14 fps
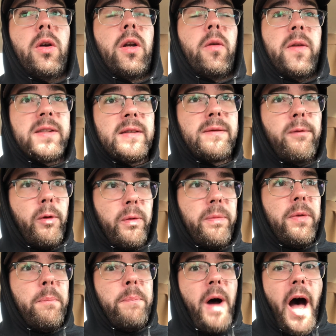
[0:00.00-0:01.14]
You know, this is for
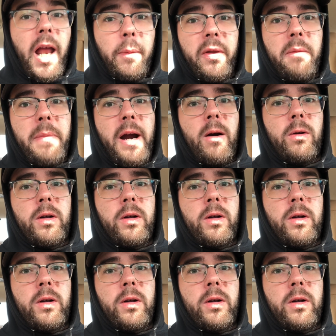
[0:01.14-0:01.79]
the bottom of the barrel